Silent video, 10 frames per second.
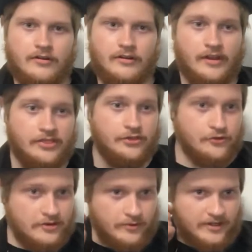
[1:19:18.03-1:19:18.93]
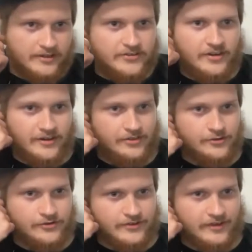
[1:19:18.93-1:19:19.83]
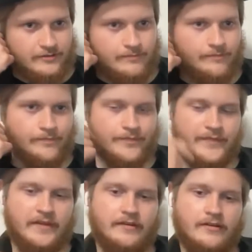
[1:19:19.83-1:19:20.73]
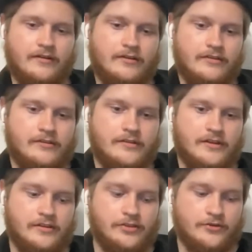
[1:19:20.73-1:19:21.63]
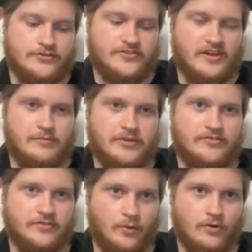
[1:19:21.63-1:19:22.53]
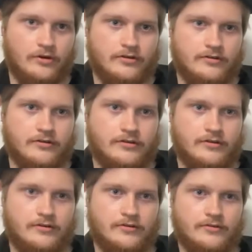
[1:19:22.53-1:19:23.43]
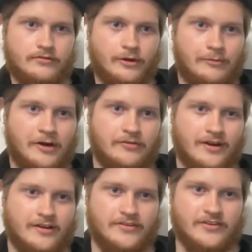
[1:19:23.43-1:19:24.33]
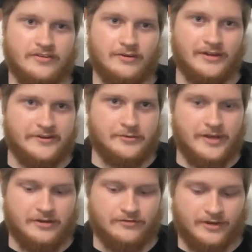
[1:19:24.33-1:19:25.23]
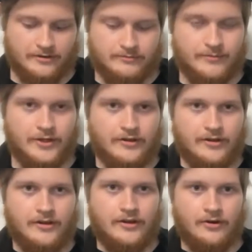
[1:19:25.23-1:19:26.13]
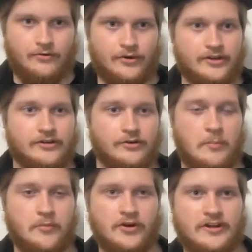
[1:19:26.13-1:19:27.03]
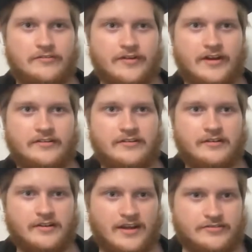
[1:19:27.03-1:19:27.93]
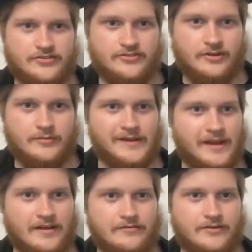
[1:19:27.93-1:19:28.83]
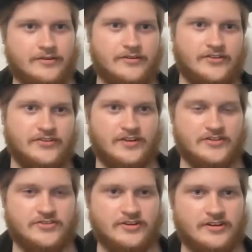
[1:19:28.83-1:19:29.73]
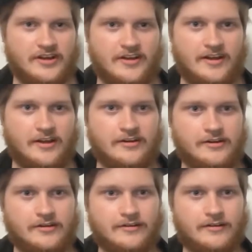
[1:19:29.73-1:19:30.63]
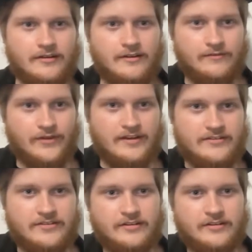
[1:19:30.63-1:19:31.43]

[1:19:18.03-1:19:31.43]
in 3 weeks on a Thursday, the Thursday before Robot Ruckus at the Orlando Maker Fair, we're going to do a pre-event live stream, live discussion and event